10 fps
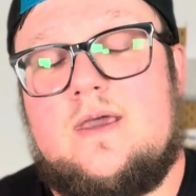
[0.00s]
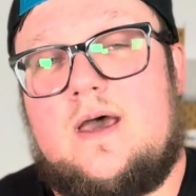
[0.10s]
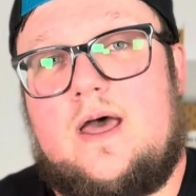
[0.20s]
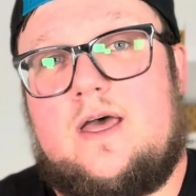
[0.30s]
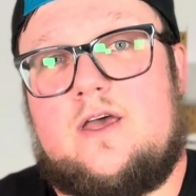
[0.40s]

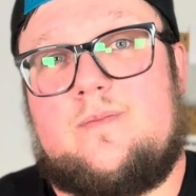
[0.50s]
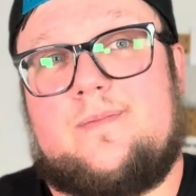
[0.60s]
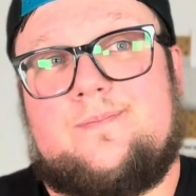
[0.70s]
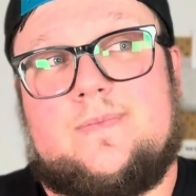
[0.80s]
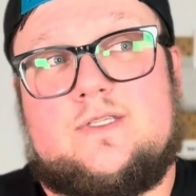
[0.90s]

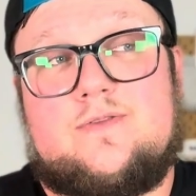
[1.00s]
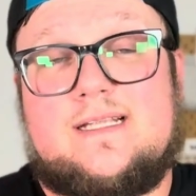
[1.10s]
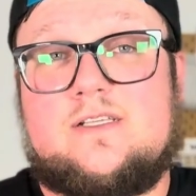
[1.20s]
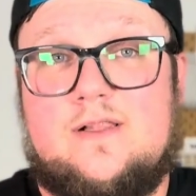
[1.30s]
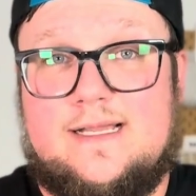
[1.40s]
So
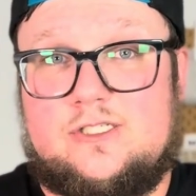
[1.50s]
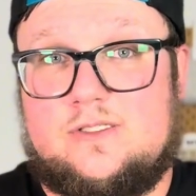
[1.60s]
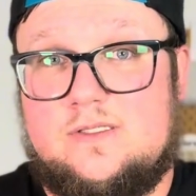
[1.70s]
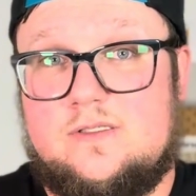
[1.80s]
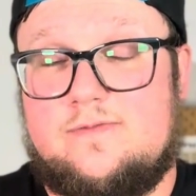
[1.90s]
that's
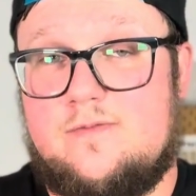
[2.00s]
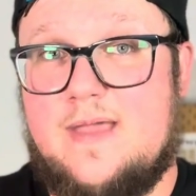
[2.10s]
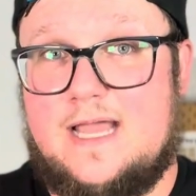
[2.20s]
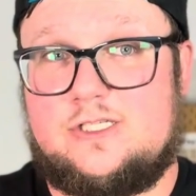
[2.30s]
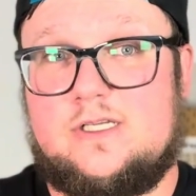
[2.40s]
collections for
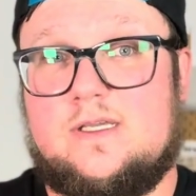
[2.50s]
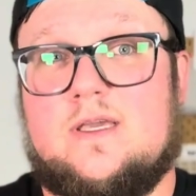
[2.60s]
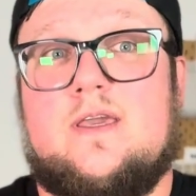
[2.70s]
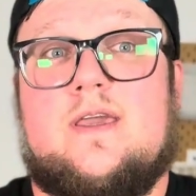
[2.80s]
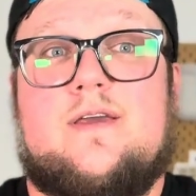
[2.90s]

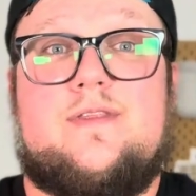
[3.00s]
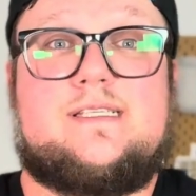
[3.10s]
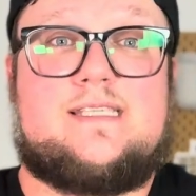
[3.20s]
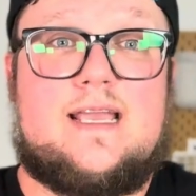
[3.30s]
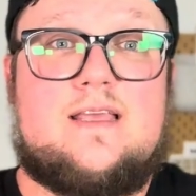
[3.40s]
Magic. The
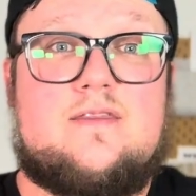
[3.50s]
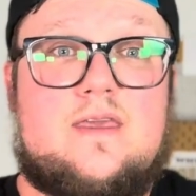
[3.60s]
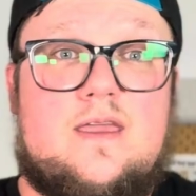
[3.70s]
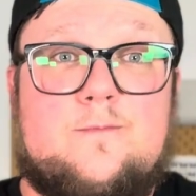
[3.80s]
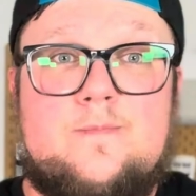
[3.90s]
second
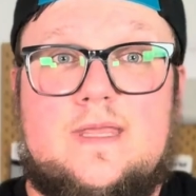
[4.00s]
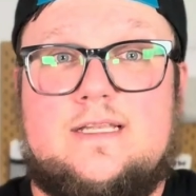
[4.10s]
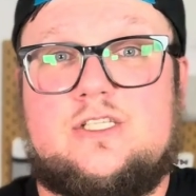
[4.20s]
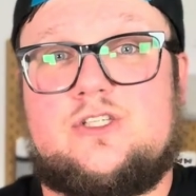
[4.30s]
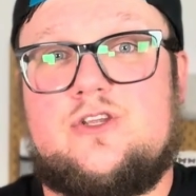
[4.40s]
thing,
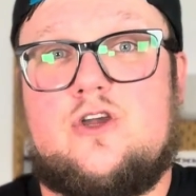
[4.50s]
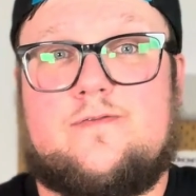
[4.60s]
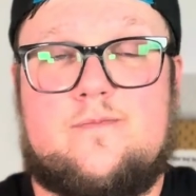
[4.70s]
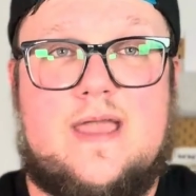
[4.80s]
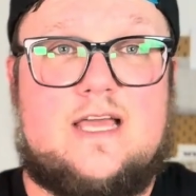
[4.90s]
and just so you know,
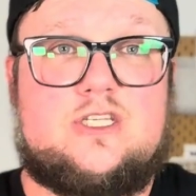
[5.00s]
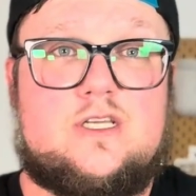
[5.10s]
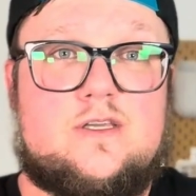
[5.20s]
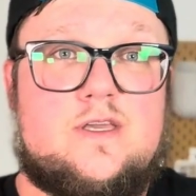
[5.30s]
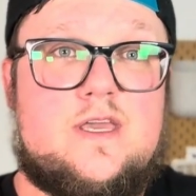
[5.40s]
for
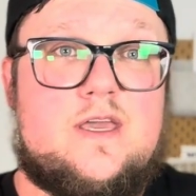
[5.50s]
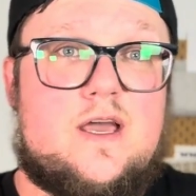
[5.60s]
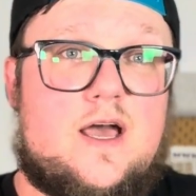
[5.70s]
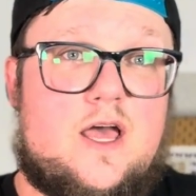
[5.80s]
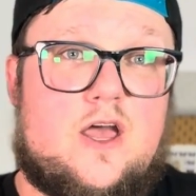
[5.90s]
Magic,
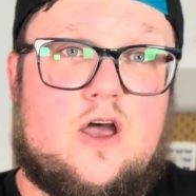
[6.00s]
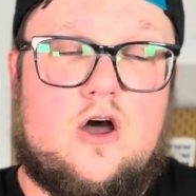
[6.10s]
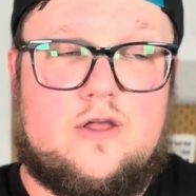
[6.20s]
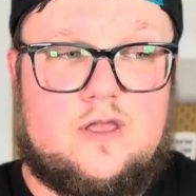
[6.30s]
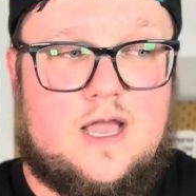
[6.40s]

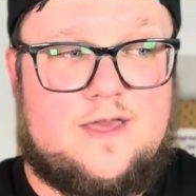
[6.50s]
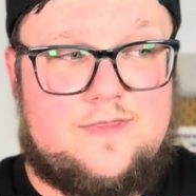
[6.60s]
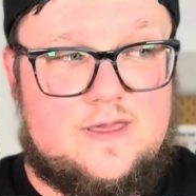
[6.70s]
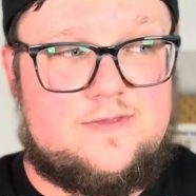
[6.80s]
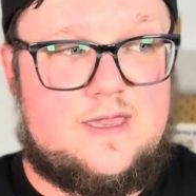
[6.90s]
I
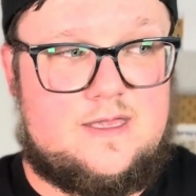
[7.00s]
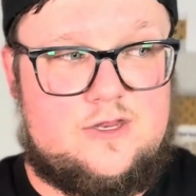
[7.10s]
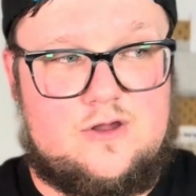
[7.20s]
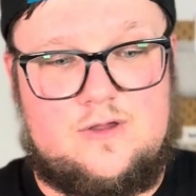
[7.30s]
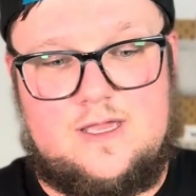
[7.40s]
think
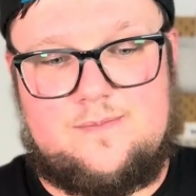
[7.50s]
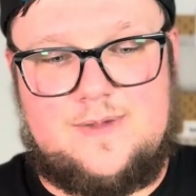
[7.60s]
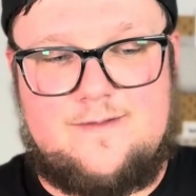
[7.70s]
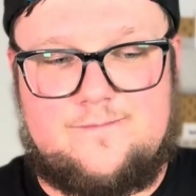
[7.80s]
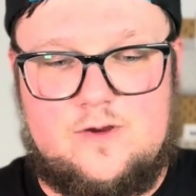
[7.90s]
that,
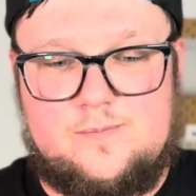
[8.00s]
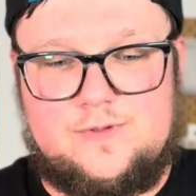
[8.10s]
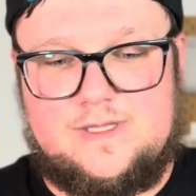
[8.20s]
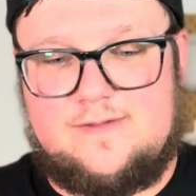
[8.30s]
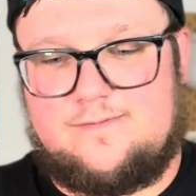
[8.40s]
my firm
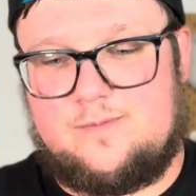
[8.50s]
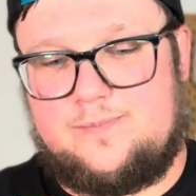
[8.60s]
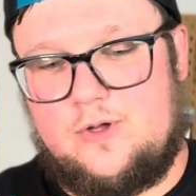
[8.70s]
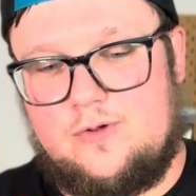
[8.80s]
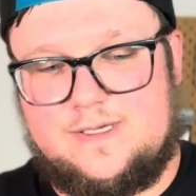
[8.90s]
belief with
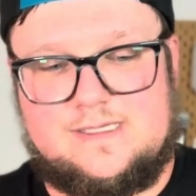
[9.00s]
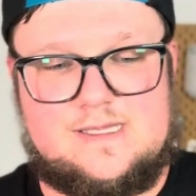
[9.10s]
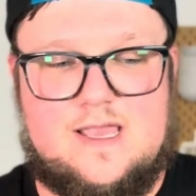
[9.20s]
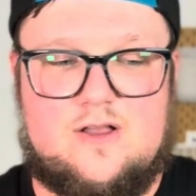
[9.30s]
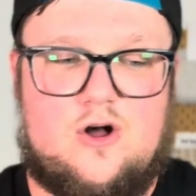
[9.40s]
bulk is
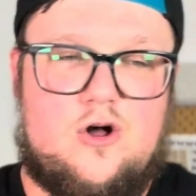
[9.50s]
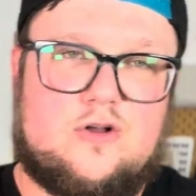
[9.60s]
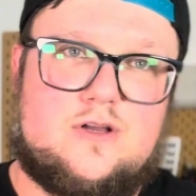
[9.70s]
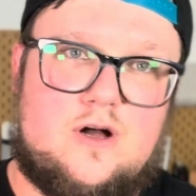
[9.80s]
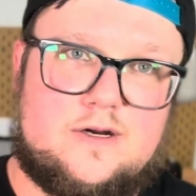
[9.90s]
like
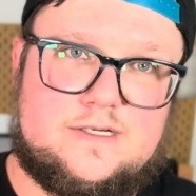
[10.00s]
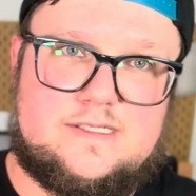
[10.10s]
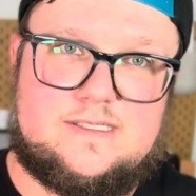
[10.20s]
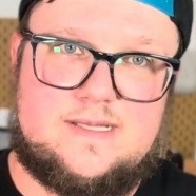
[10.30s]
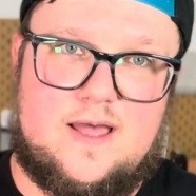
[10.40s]
all
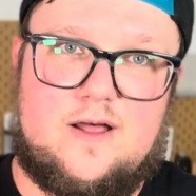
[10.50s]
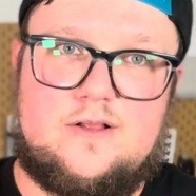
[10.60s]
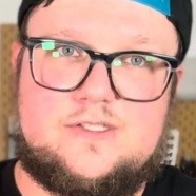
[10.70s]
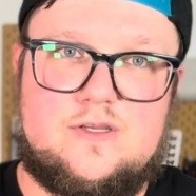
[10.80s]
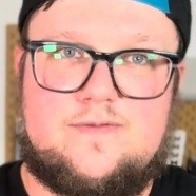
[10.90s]
cards
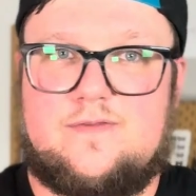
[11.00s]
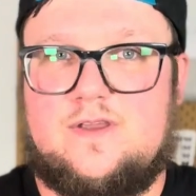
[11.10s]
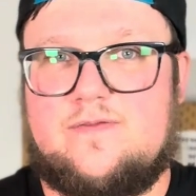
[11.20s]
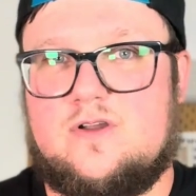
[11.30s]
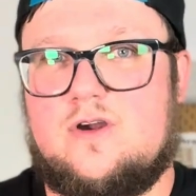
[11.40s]
sell. So even if
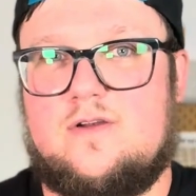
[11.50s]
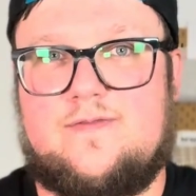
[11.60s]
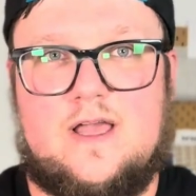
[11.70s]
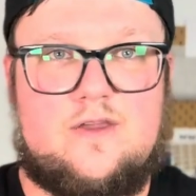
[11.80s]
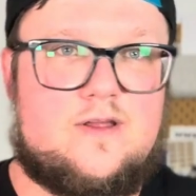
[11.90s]
you have a card
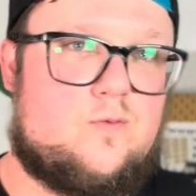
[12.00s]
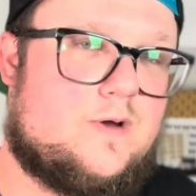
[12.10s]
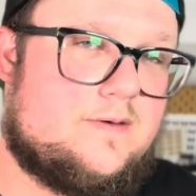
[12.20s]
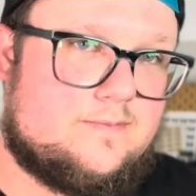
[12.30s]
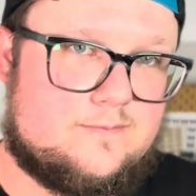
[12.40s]
valued at
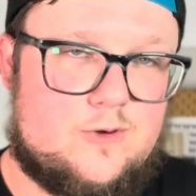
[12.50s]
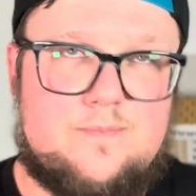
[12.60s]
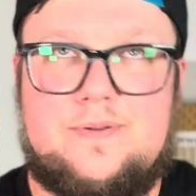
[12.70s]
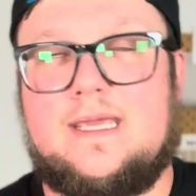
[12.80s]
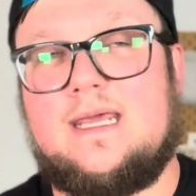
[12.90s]

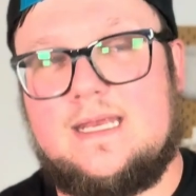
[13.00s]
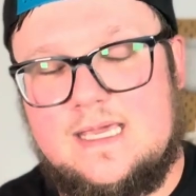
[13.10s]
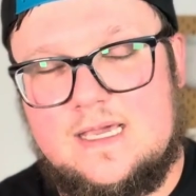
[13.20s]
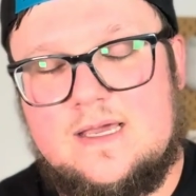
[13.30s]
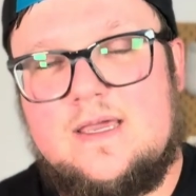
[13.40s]
one
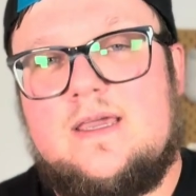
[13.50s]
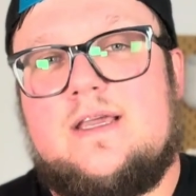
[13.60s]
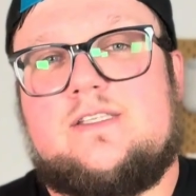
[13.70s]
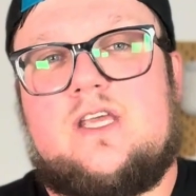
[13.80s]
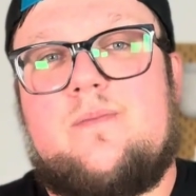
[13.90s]
penny,
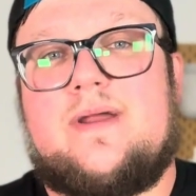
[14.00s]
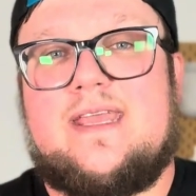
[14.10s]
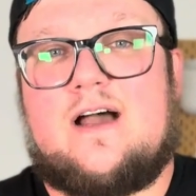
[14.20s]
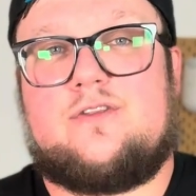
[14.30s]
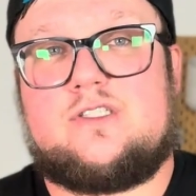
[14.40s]

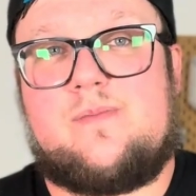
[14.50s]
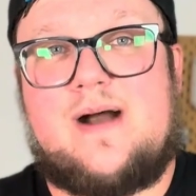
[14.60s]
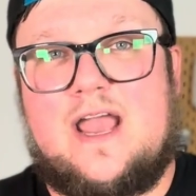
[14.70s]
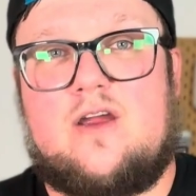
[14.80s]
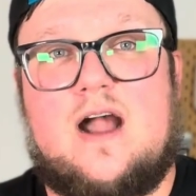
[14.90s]
there's a
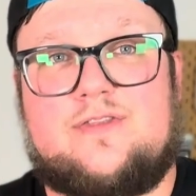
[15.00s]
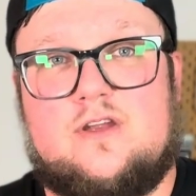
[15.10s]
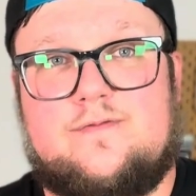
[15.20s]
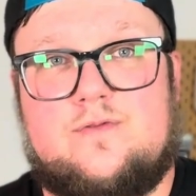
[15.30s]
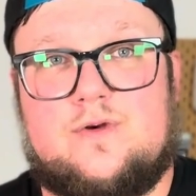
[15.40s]
buyer out
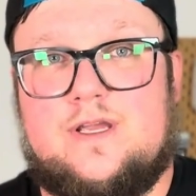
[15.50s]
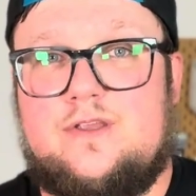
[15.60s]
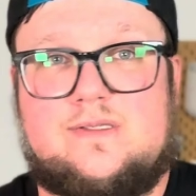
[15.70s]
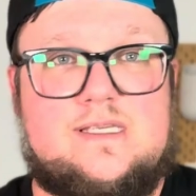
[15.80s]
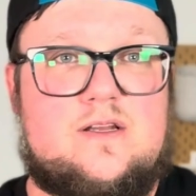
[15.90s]
there for it. And
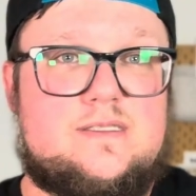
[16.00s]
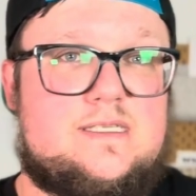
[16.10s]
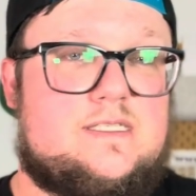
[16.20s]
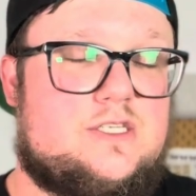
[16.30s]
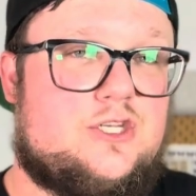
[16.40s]
you see it on
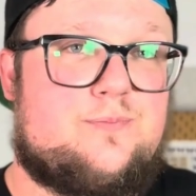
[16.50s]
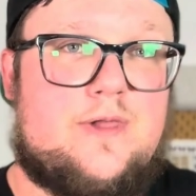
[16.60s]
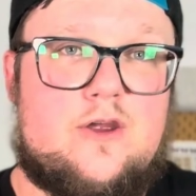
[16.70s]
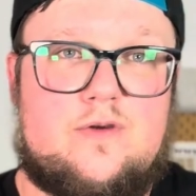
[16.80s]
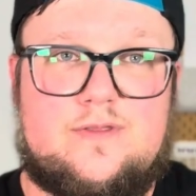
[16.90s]
TCG
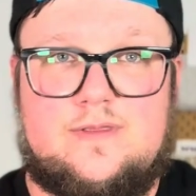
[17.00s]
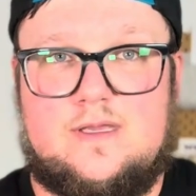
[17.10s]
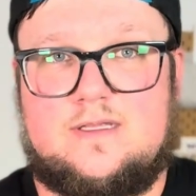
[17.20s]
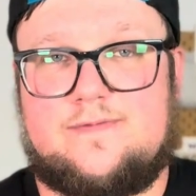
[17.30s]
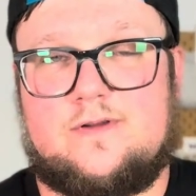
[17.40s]
Player with
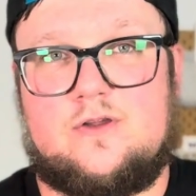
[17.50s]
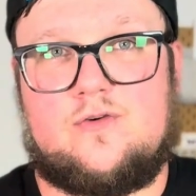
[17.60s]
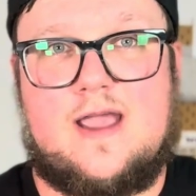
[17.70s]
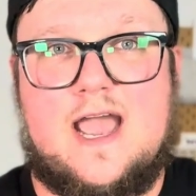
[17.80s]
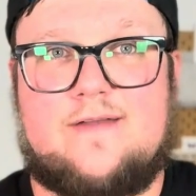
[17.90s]
the different
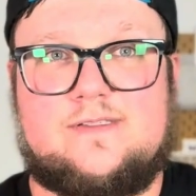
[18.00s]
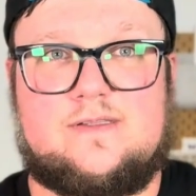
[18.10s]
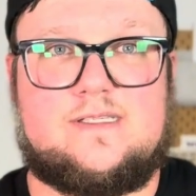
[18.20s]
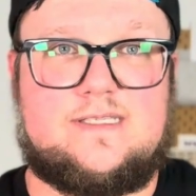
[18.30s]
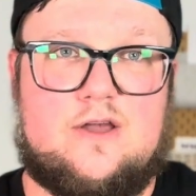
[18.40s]
graphs
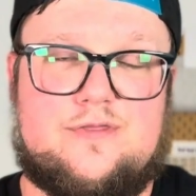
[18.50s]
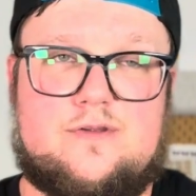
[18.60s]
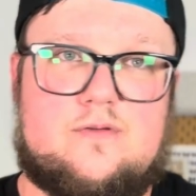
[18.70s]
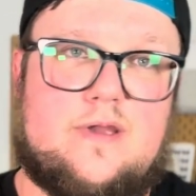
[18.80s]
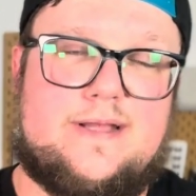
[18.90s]
and the
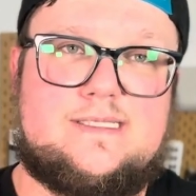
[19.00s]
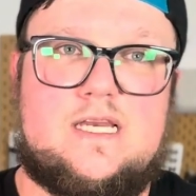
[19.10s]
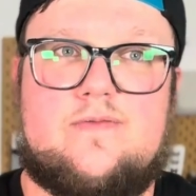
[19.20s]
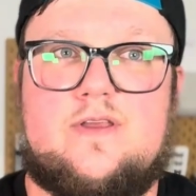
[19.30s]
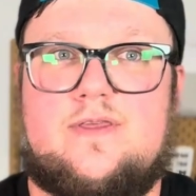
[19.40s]
sell-through rates
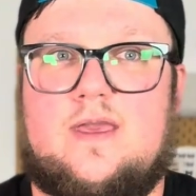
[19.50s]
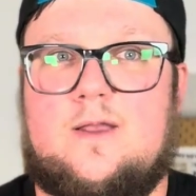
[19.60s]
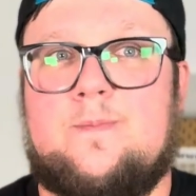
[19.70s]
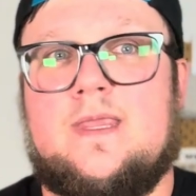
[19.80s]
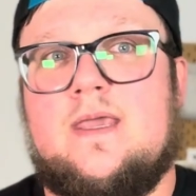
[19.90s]
and
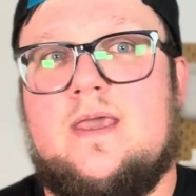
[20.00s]
everything.